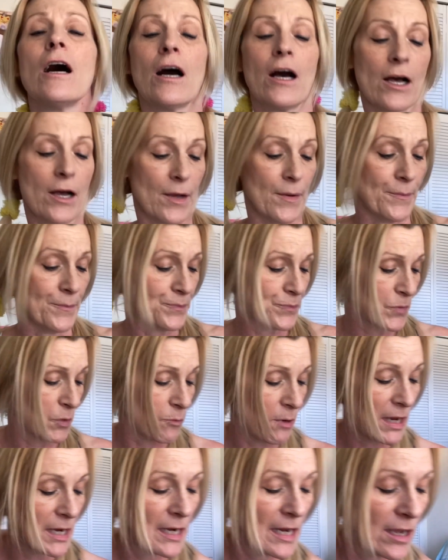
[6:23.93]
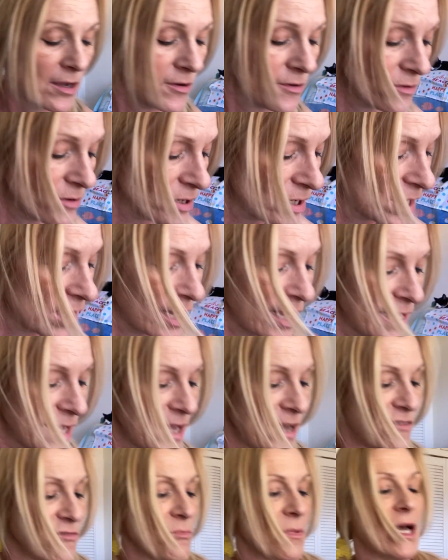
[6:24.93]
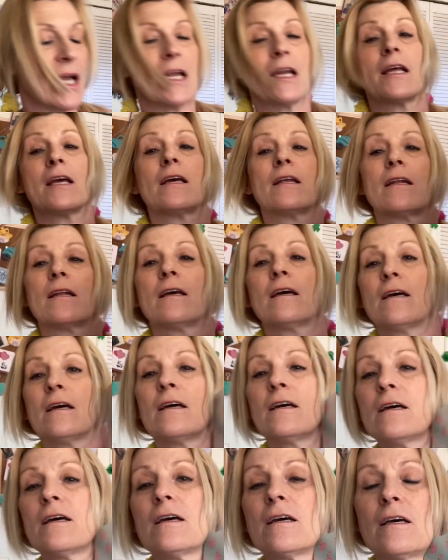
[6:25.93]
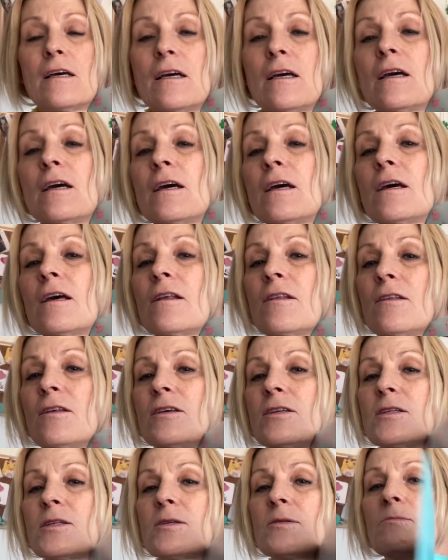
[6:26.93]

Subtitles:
Right now I have mine in this